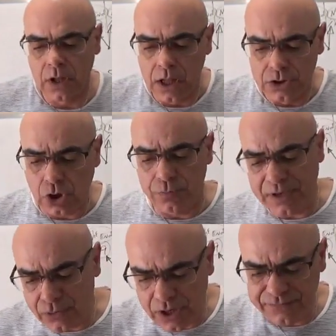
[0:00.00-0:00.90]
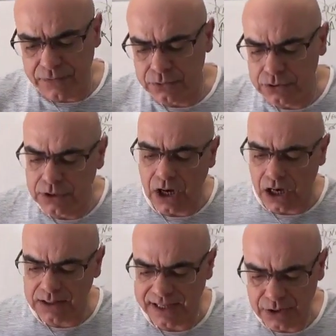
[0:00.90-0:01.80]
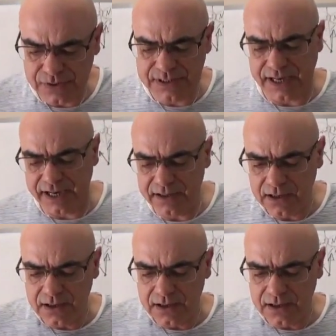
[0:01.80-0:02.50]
So be grateful to God, like you say,